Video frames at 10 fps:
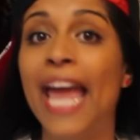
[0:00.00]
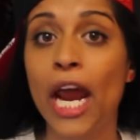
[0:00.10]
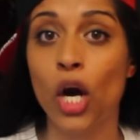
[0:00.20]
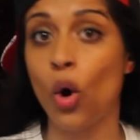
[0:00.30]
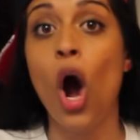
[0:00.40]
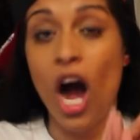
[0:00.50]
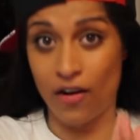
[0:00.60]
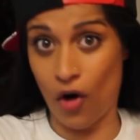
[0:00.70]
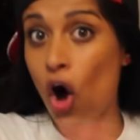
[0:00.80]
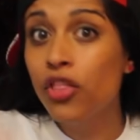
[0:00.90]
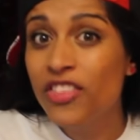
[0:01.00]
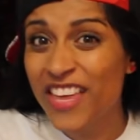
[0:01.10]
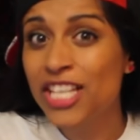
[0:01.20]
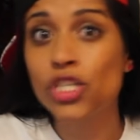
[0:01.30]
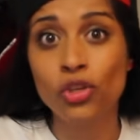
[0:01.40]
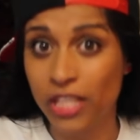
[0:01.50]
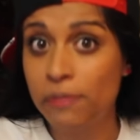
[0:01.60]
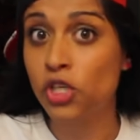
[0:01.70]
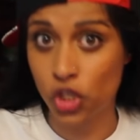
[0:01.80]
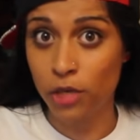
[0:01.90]
care. Out of all the things your
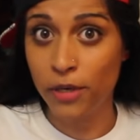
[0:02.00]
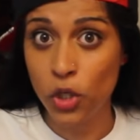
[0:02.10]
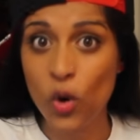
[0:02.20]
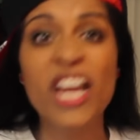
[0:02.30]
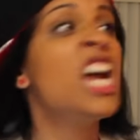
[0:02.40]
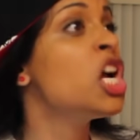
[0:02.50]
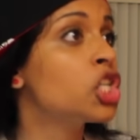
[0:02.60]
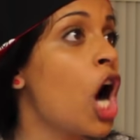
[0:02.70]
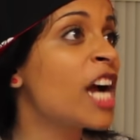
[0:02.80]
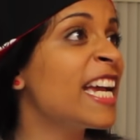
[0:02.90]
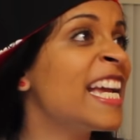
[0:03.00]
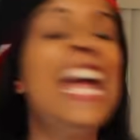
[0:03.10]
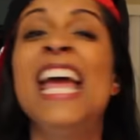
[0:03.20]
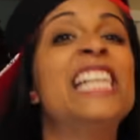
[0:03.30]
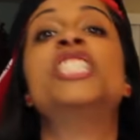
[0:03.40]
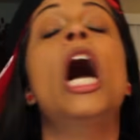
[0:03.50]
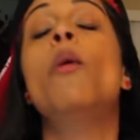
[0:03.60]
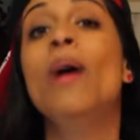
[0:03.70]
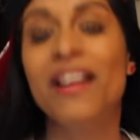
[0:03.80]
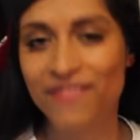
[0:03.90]
lips should be doing, talking is
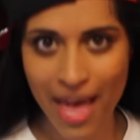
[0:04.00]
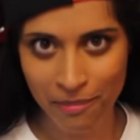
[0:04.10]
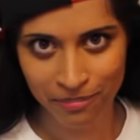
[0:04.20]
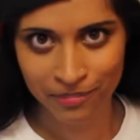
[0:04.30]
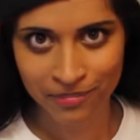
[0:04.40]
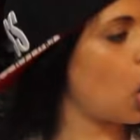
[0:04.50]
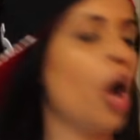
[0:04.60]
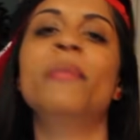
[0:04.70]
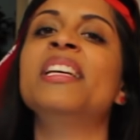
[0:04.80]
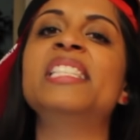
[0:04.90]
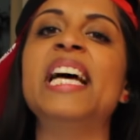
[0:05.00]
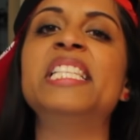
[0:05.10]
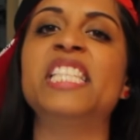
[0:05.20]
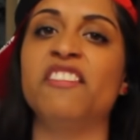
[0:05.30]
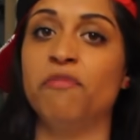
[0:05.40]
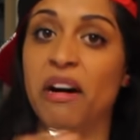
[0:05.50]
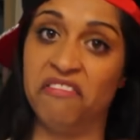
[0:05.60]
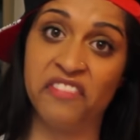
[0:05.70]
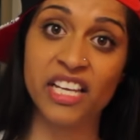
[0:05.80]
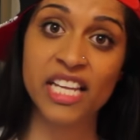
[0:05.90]
not one of them. Call me insensitive, but
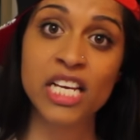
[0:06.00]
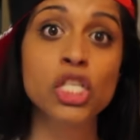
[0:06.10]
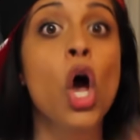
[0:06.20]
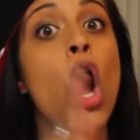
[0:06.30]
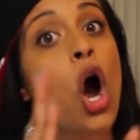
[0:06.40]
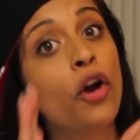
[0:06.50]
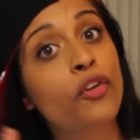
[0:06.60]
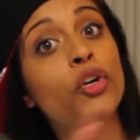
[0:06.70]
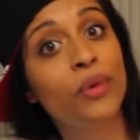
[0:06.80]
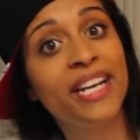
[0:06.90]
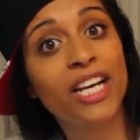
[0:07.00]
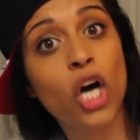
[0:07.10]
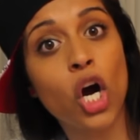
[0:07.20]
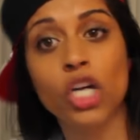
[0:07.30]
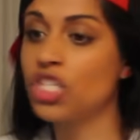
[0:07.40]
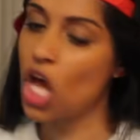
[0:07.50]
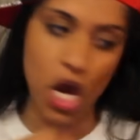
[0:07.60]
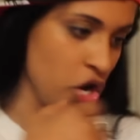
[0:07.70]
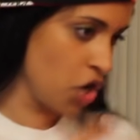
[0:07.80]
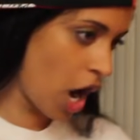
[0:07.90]
feelings are for greeting cards,
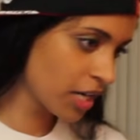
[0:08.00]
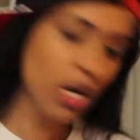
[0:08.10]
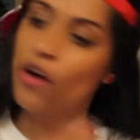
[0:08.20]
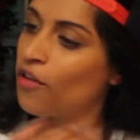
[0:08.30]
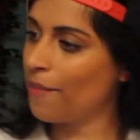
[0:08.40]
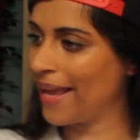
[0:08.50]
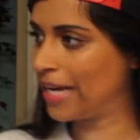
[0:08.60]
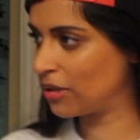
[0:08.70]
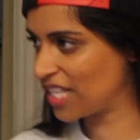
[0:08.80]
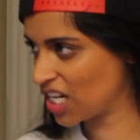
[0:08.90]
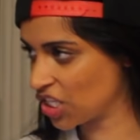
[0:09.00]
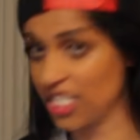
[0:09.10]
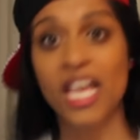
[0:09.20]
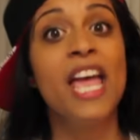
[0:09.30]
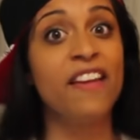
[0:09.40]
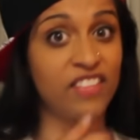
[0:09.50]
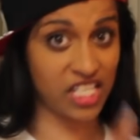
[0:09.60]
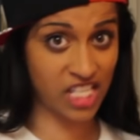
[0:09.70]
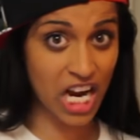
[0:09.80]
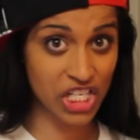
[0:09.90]
not for makeout sessions. If
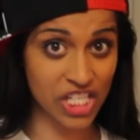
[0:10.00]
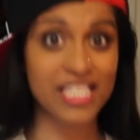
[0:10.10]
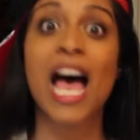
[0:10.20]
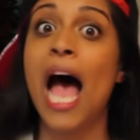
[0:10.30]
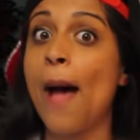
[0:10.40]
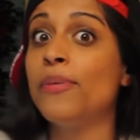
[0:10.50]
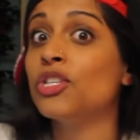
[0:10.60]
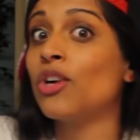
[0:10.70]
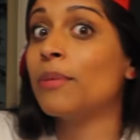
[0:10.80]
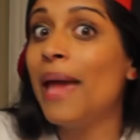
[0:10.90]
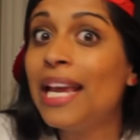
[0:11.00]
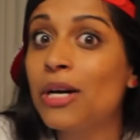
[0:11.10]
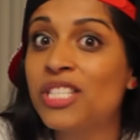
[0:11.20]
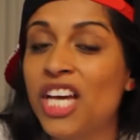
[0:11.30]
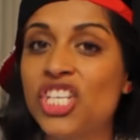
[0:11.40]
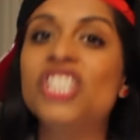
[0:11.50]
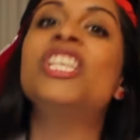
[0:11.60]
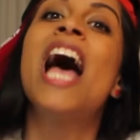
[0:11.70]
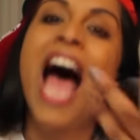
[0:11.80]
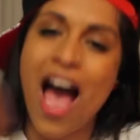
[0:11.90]
discussions happen during makeout
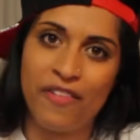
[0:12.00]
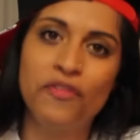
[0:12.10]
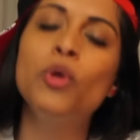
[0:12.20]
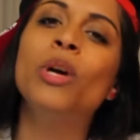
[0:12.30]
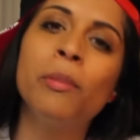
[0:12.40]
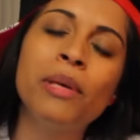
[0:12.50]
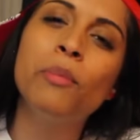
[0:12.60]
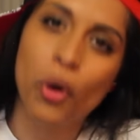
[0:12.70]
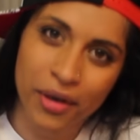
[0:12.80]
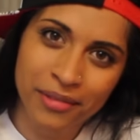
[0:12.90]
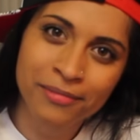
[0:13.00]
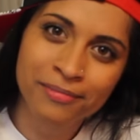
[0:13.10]
sessions, half of you wouldn't be born.